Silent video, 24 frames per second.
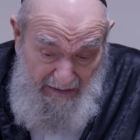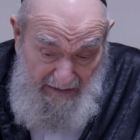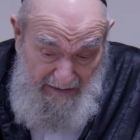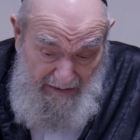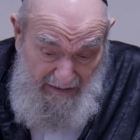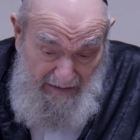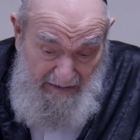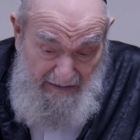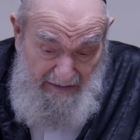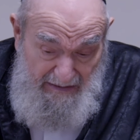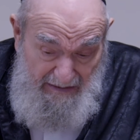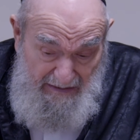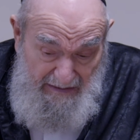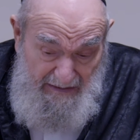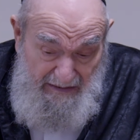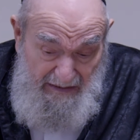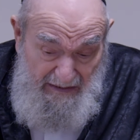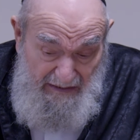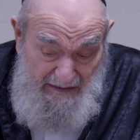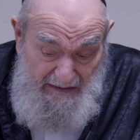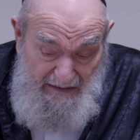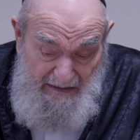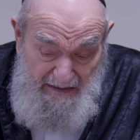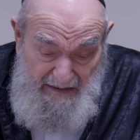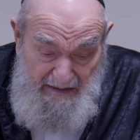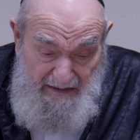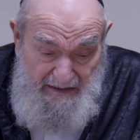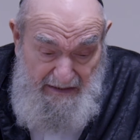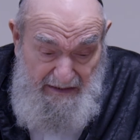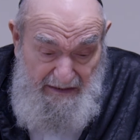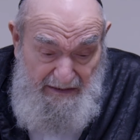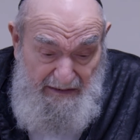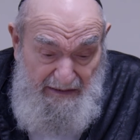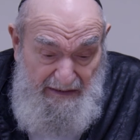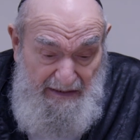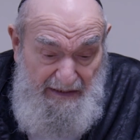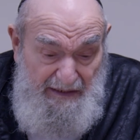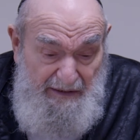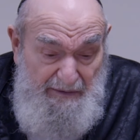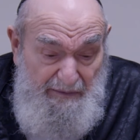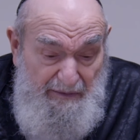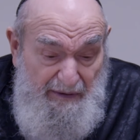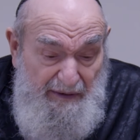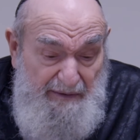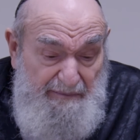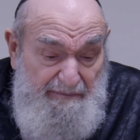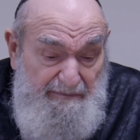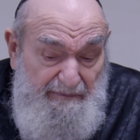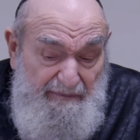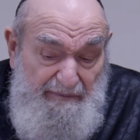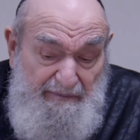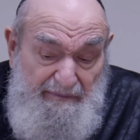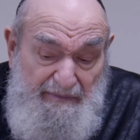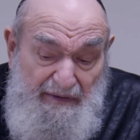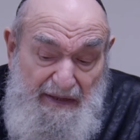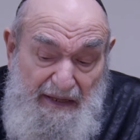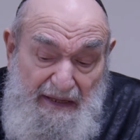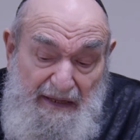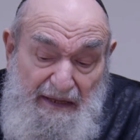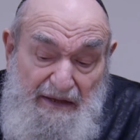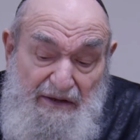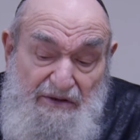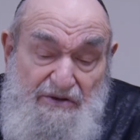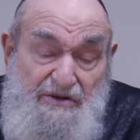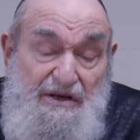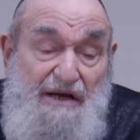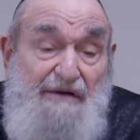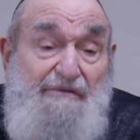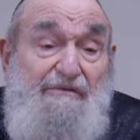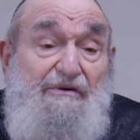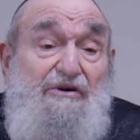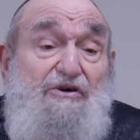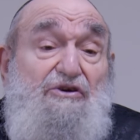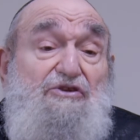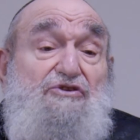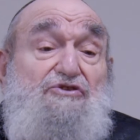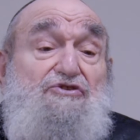yes, that's the anyway have a good